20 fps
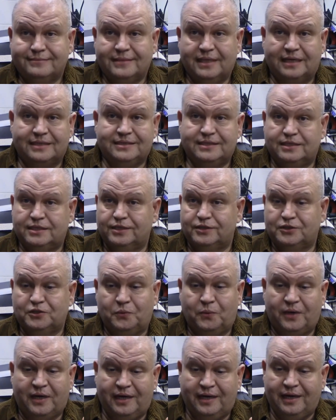That's just the
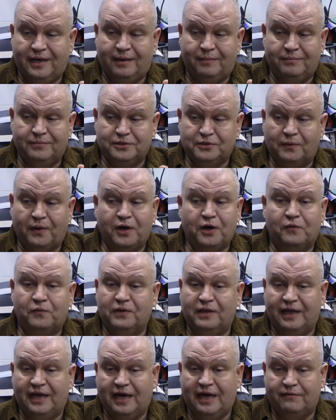way I am. So I don't
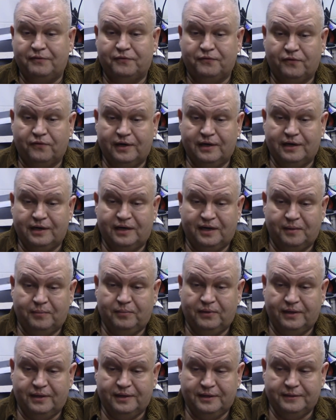really have a Friday night
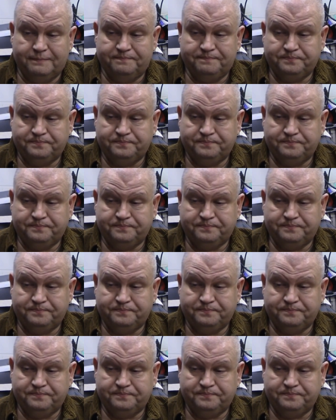blend.